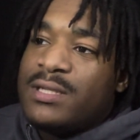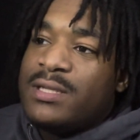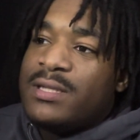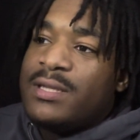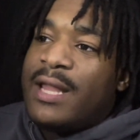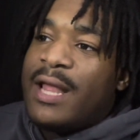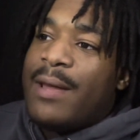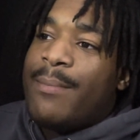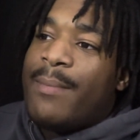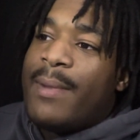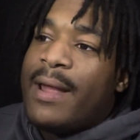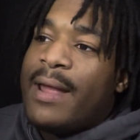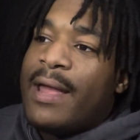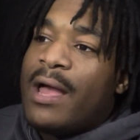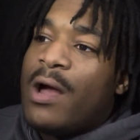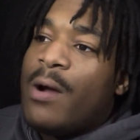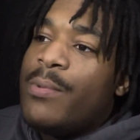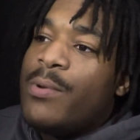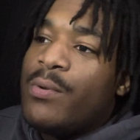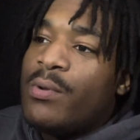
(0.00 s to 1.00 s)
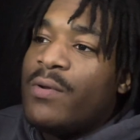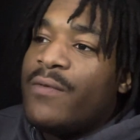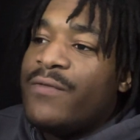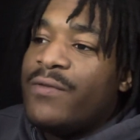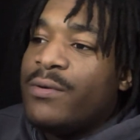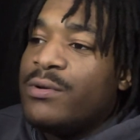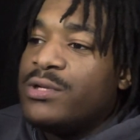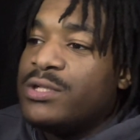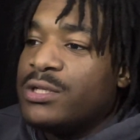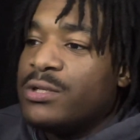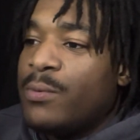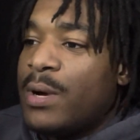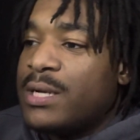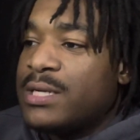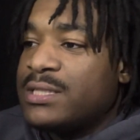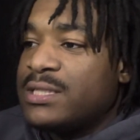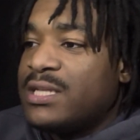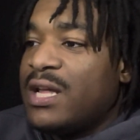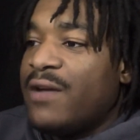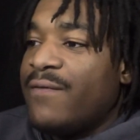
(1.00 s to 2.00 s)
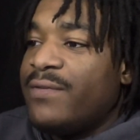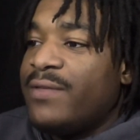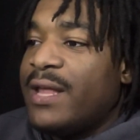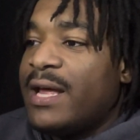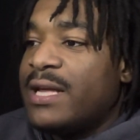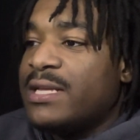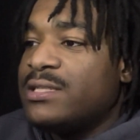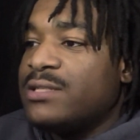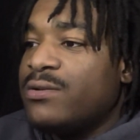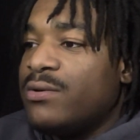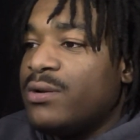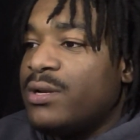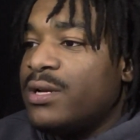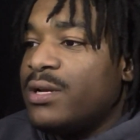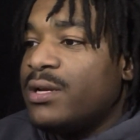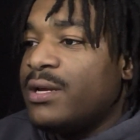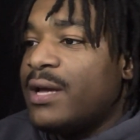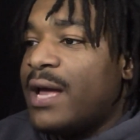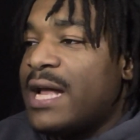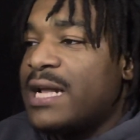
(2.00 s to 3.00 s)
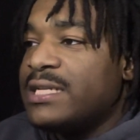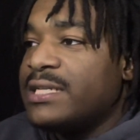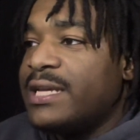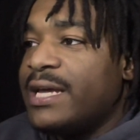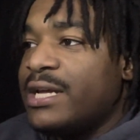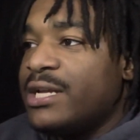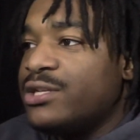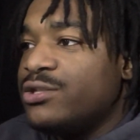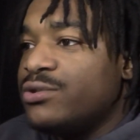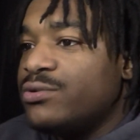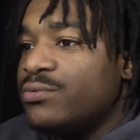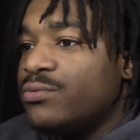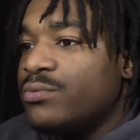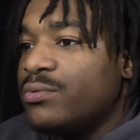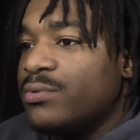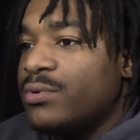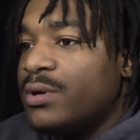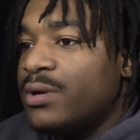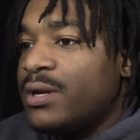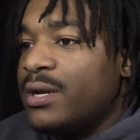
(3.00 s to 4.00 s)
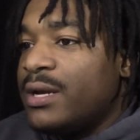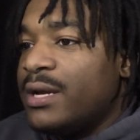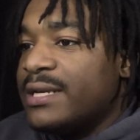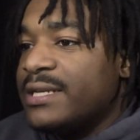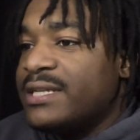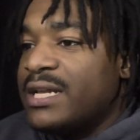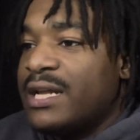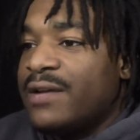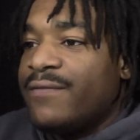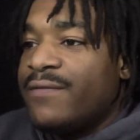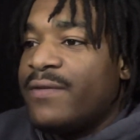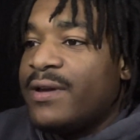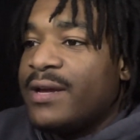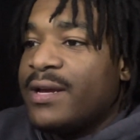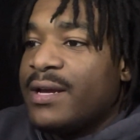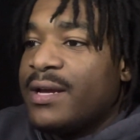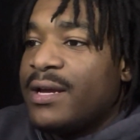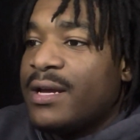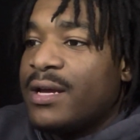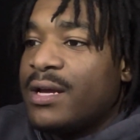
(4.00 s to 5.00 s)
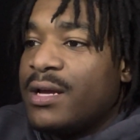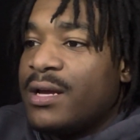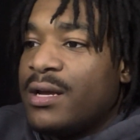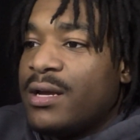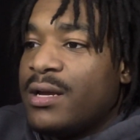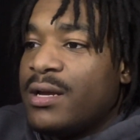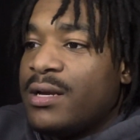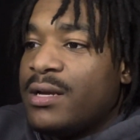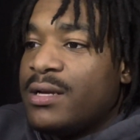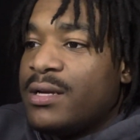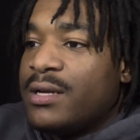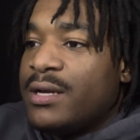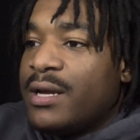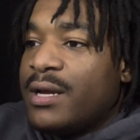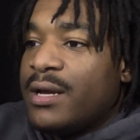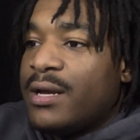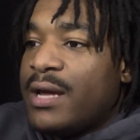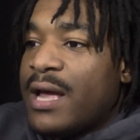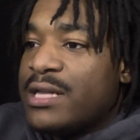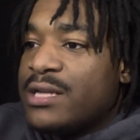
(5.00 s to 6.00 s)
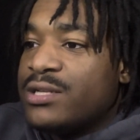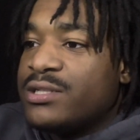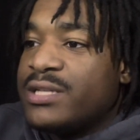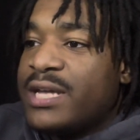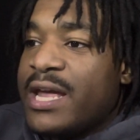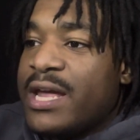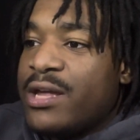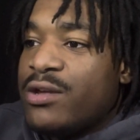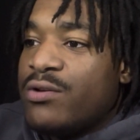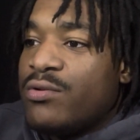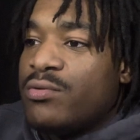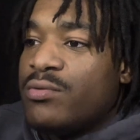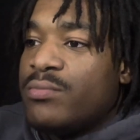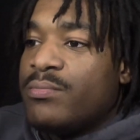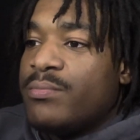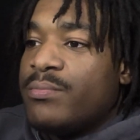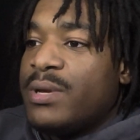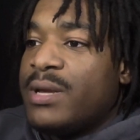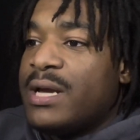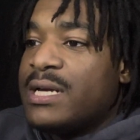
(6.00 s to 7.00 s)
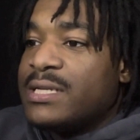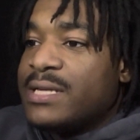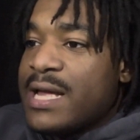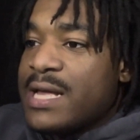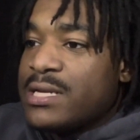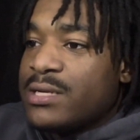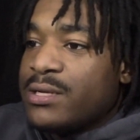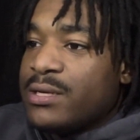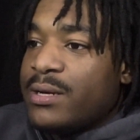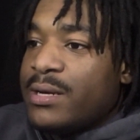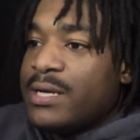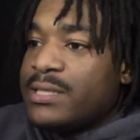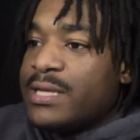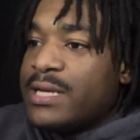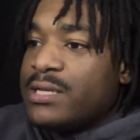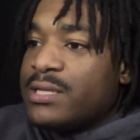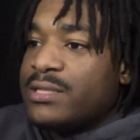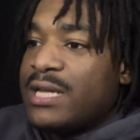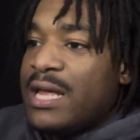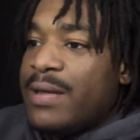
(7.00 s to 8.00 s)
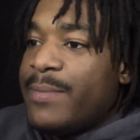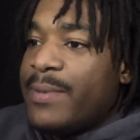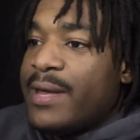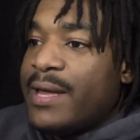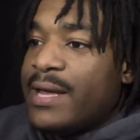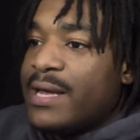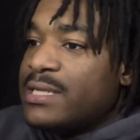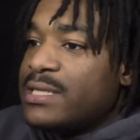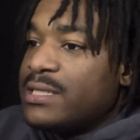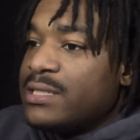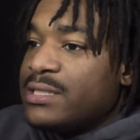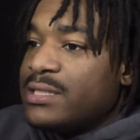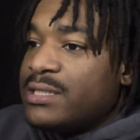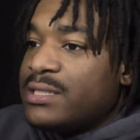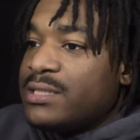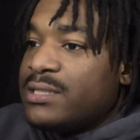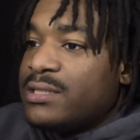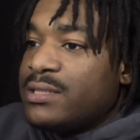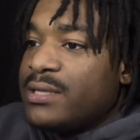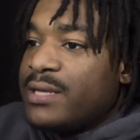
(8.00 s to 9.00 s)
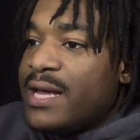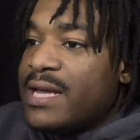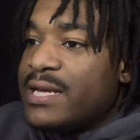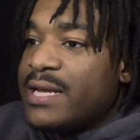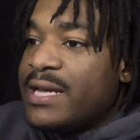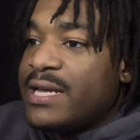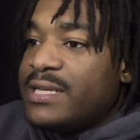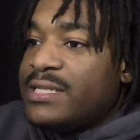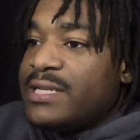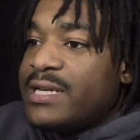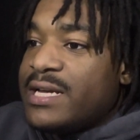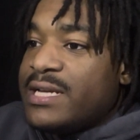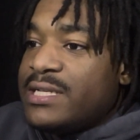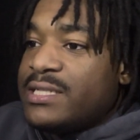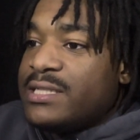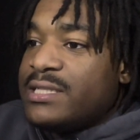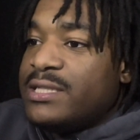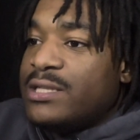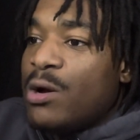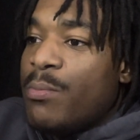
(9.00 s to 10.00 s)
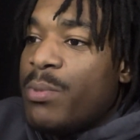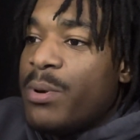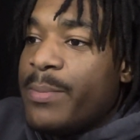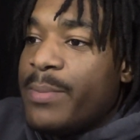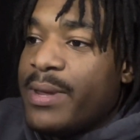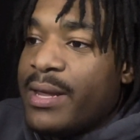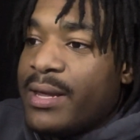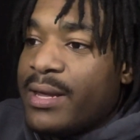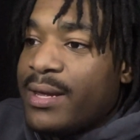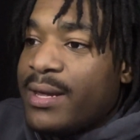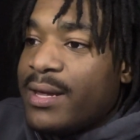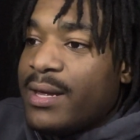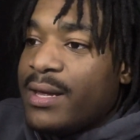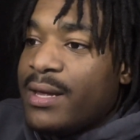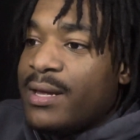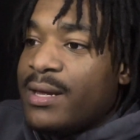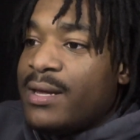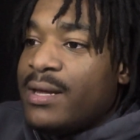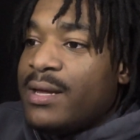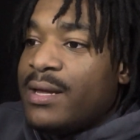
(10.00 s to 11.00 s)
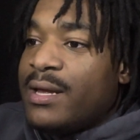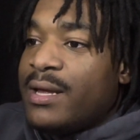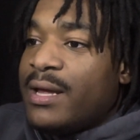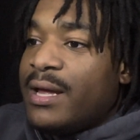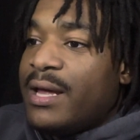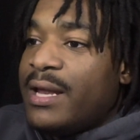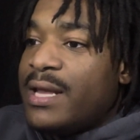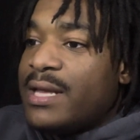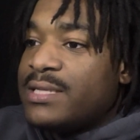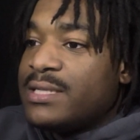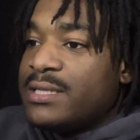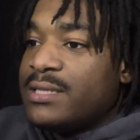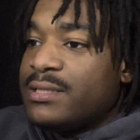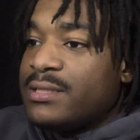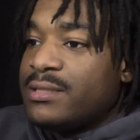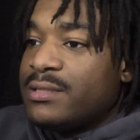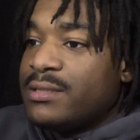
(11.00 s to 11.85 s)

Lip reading: that might help you in the future. You watching stuff that's gonna educate you instead of entertain you, because the entertainment isn't just it's just dopamine. It isn't